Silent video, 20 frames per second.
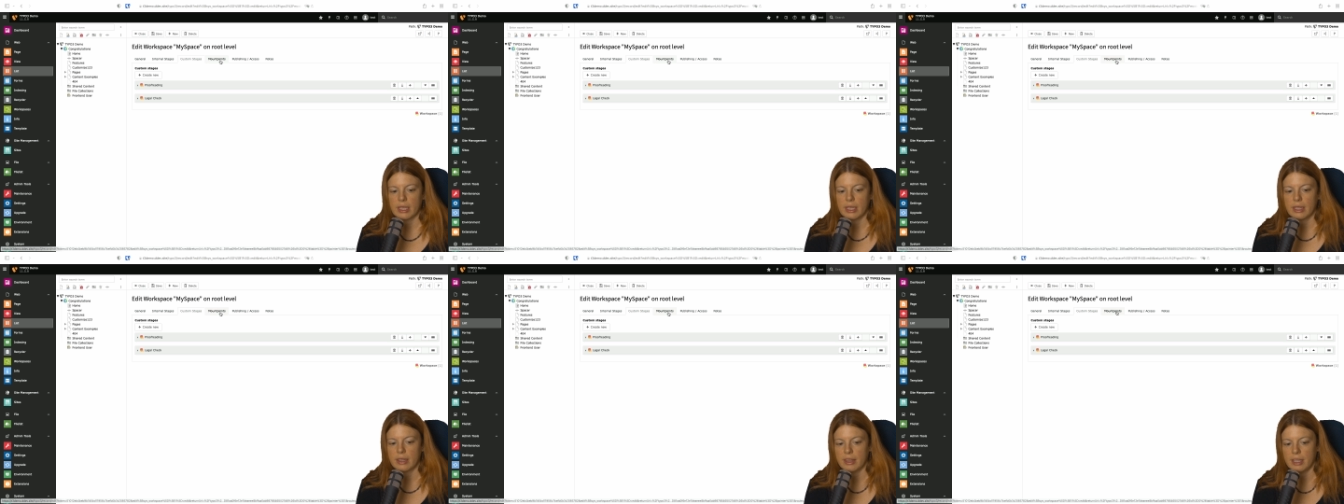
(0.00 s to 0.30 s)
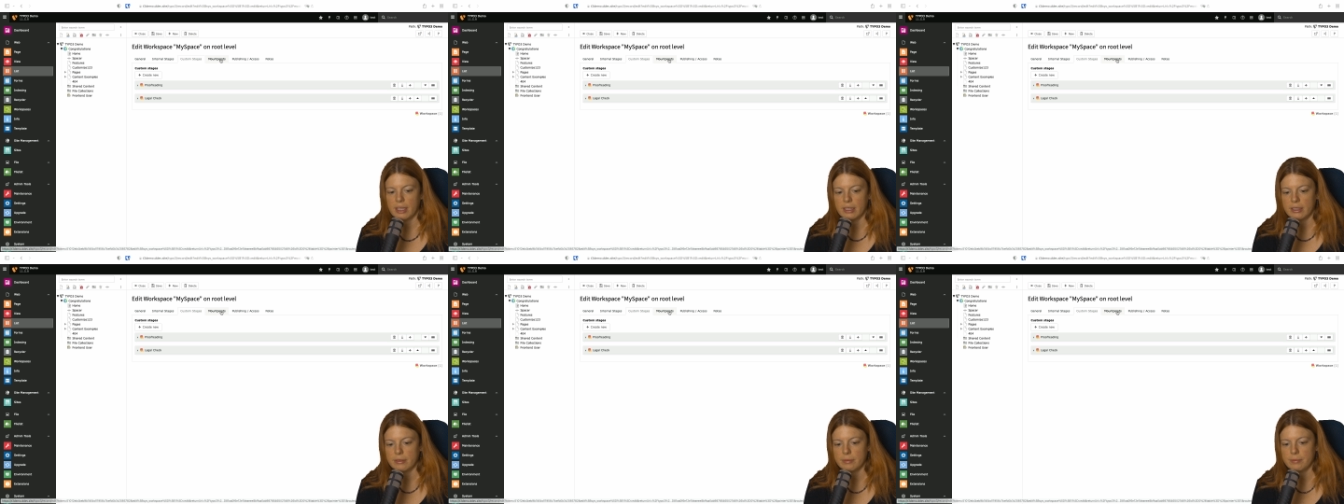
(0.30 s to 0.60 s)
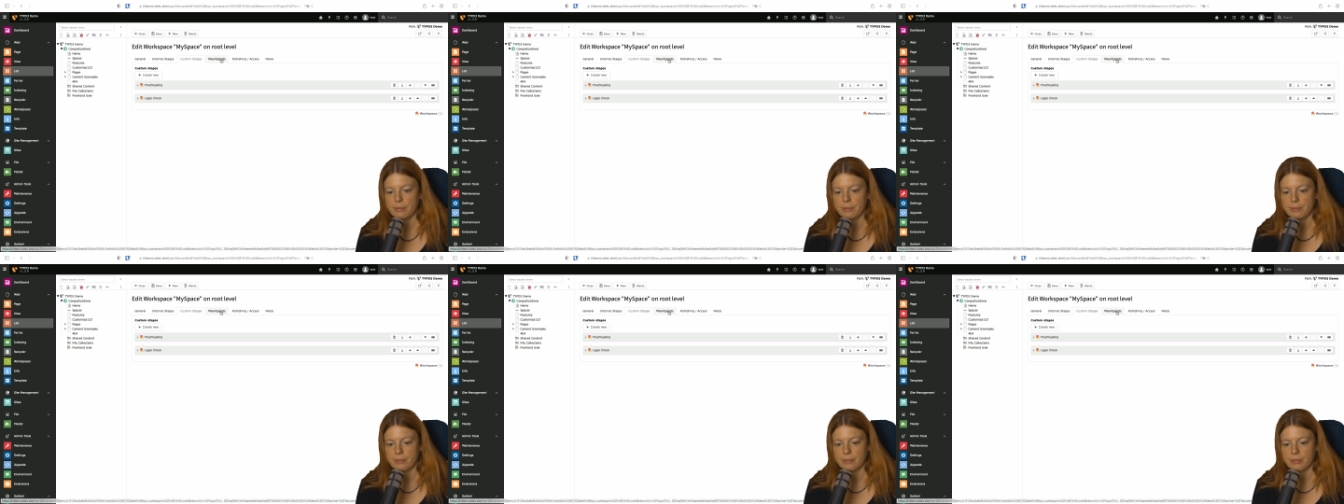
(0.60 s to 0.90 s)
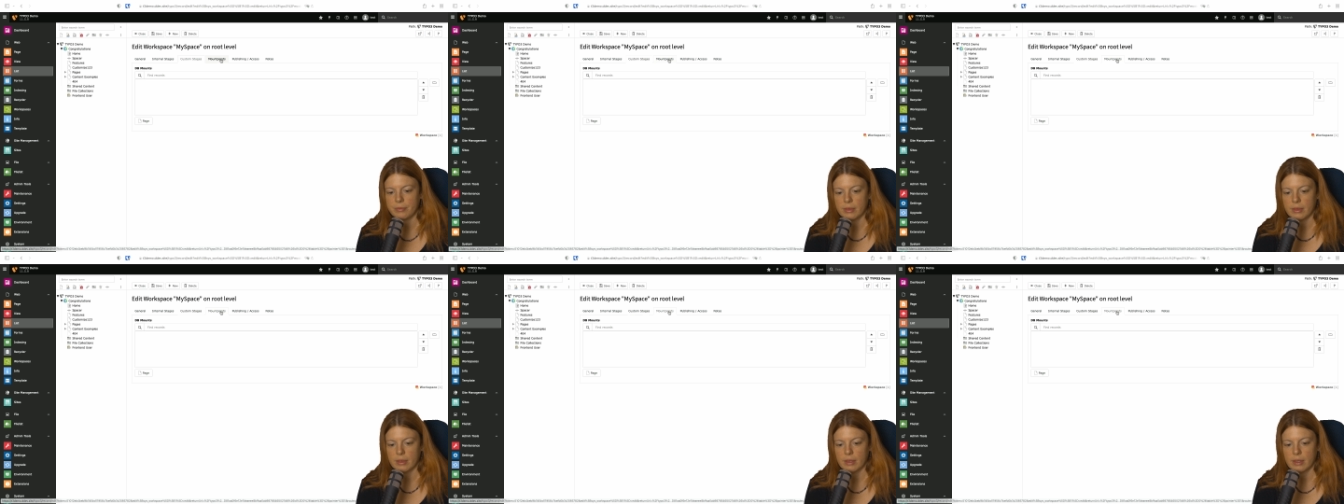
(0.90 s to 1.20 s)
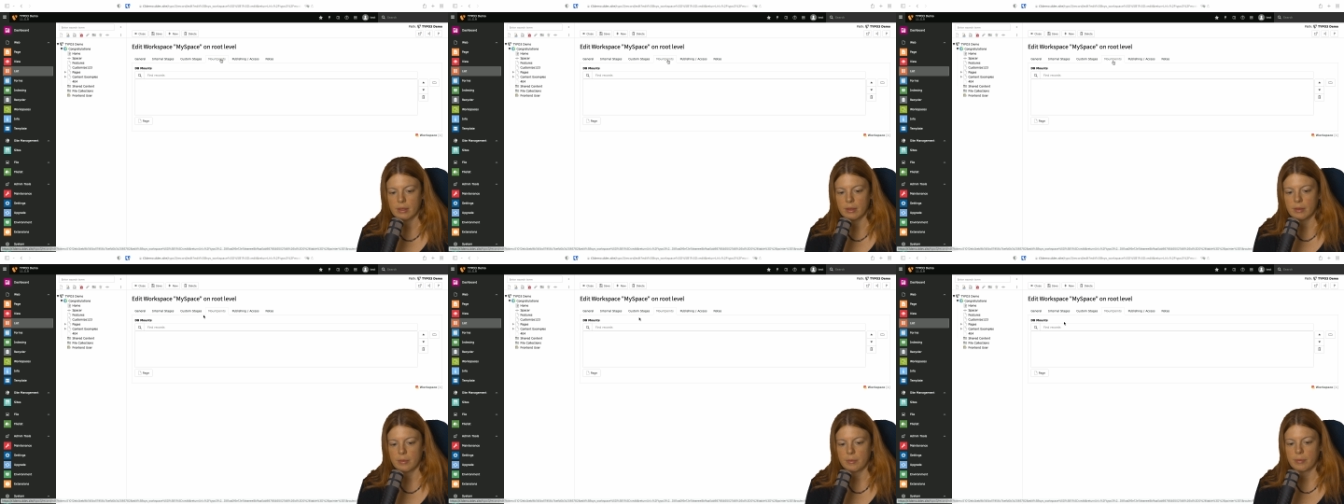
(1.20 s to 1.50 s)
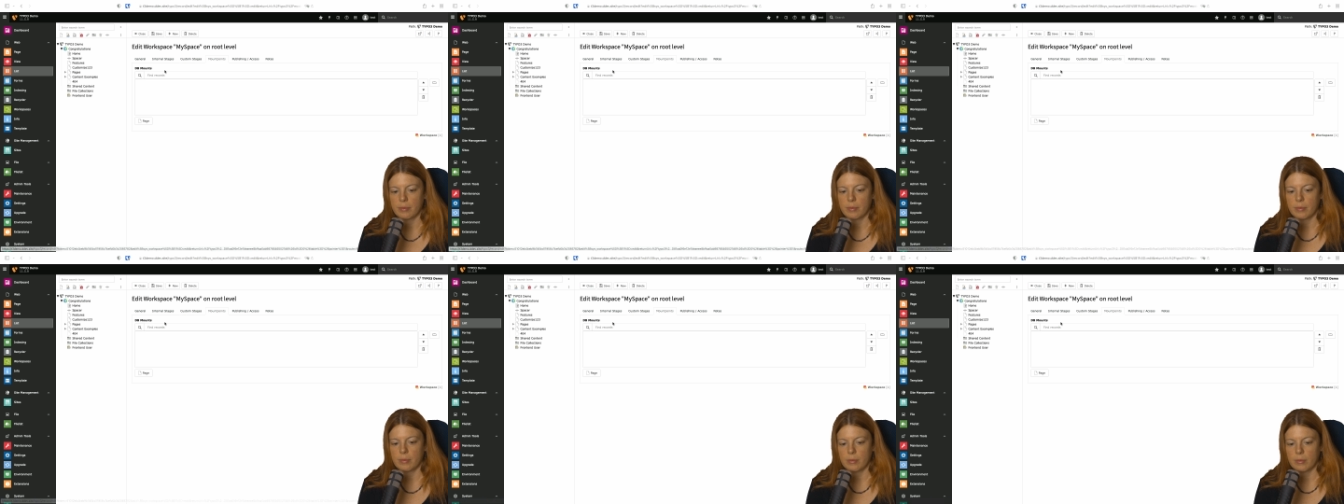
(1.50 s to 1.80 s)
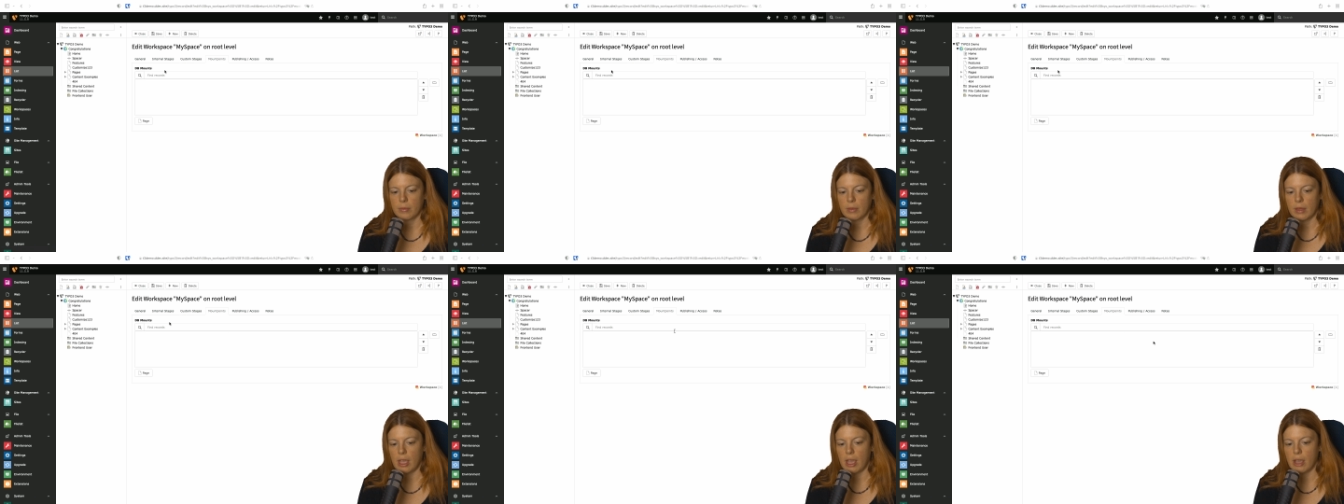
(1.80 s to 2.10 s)
Then
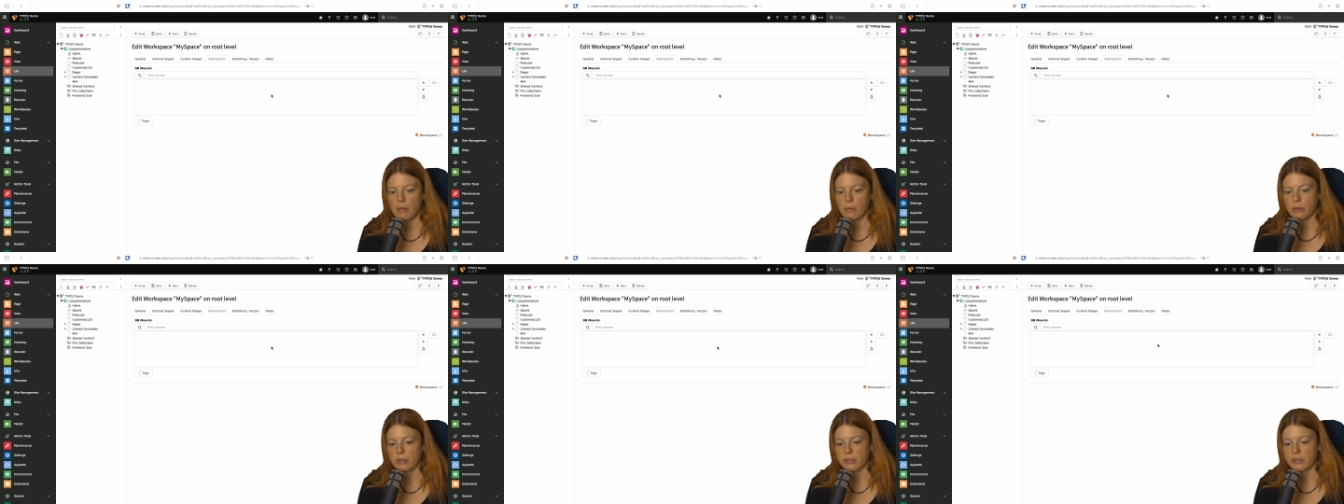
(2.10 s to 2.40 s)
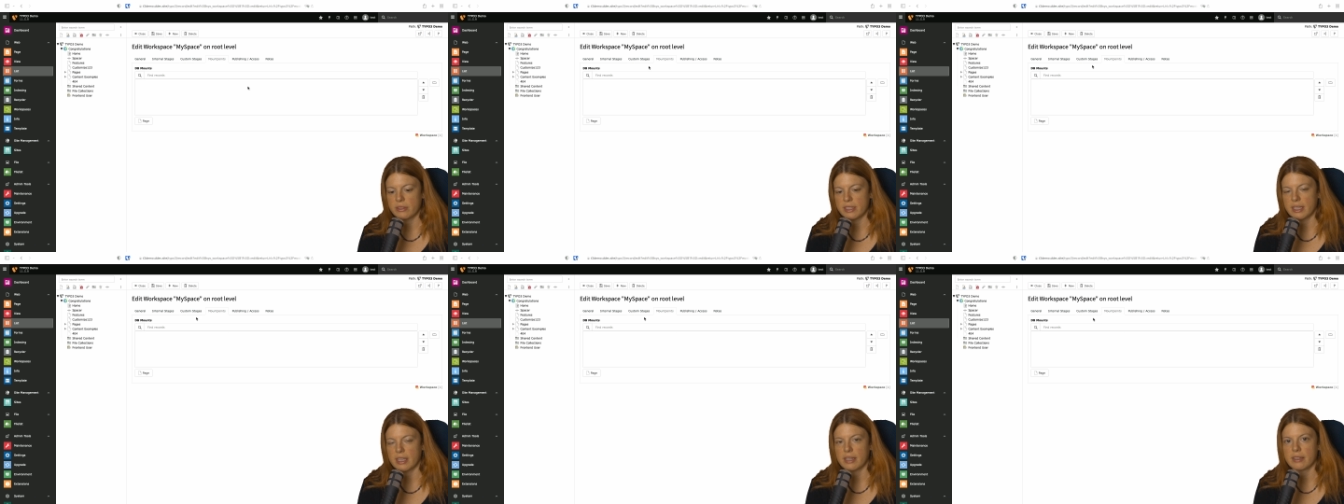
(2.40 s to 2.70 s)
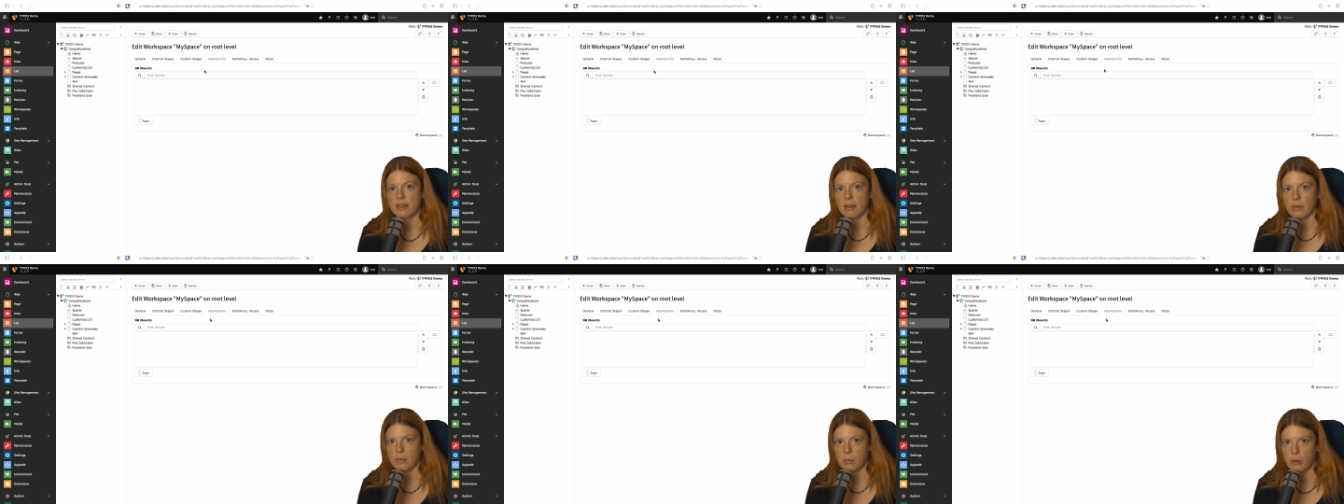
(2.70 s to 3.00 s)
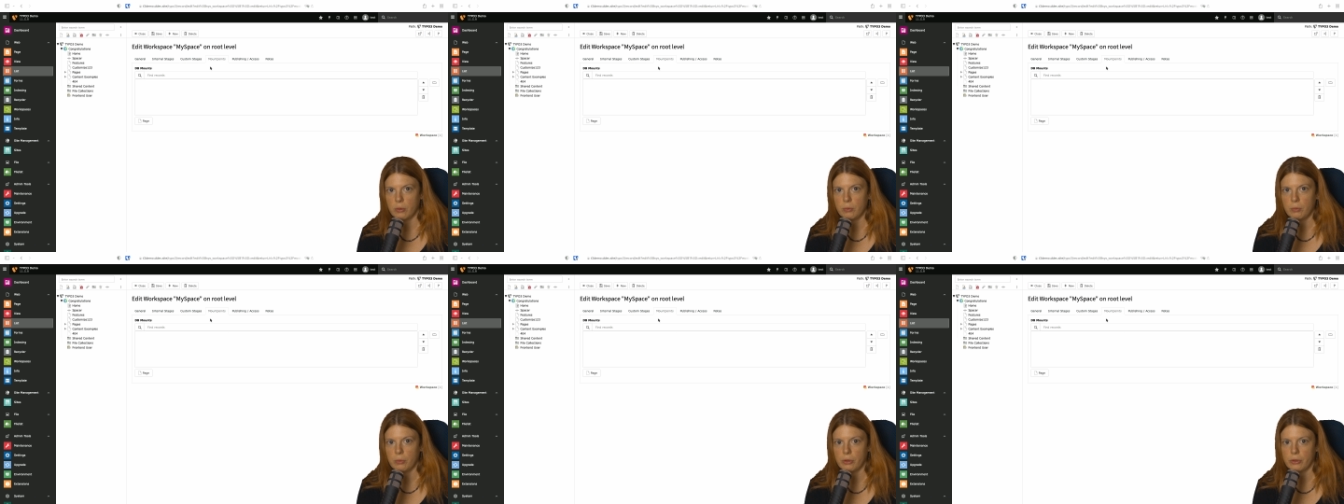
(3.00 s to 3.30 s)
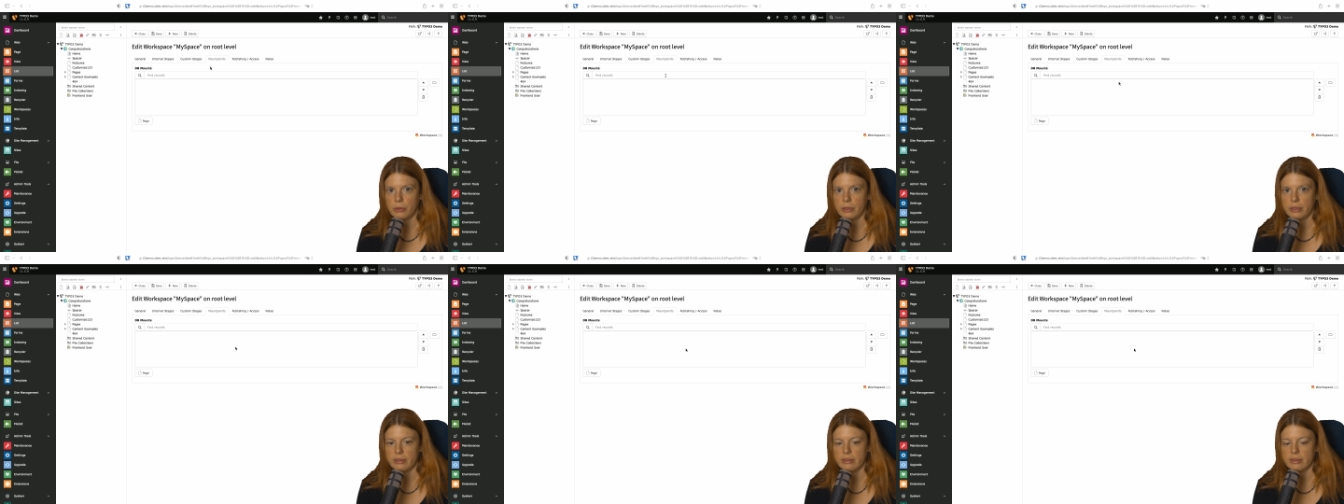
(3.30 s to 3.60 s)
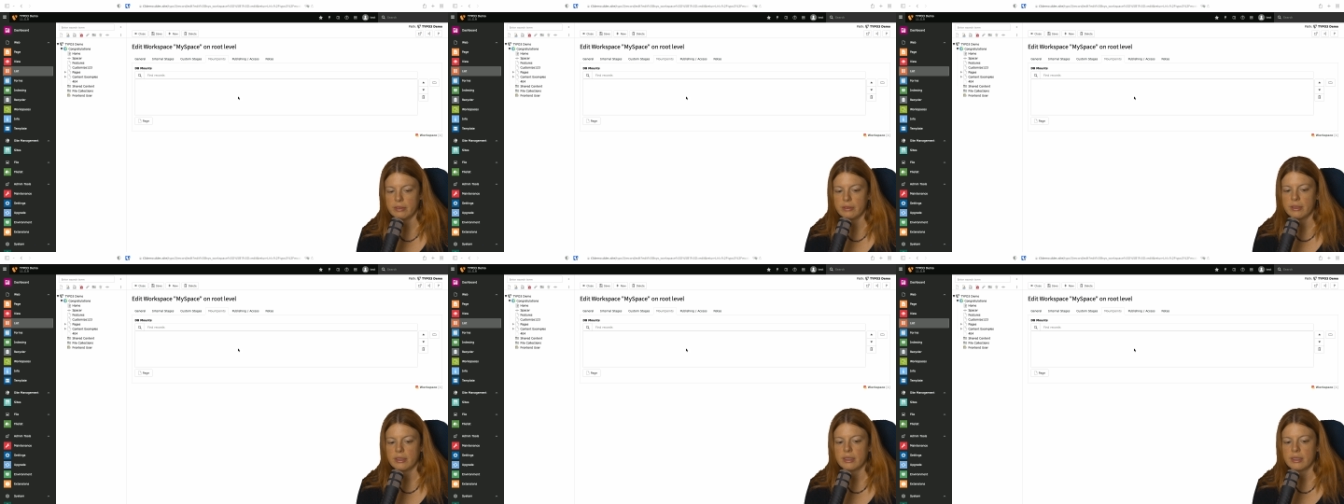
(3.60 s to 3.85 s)
I want to set a mount point.